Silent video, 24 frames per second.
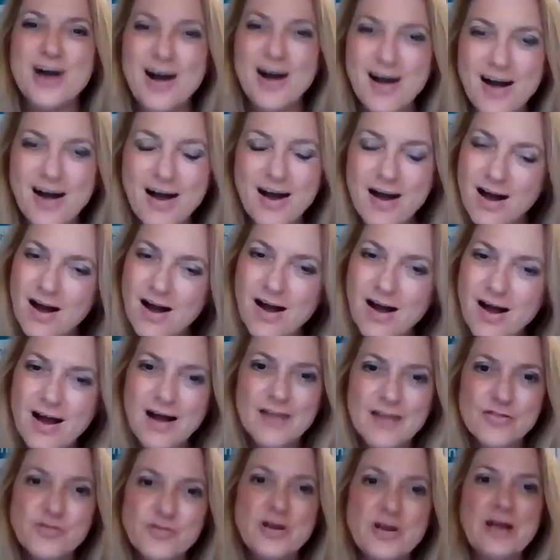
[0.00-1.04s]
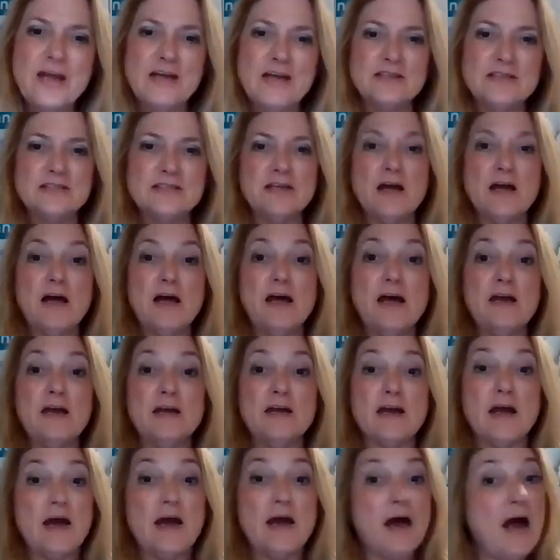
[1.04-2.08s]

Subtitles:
aha things, like,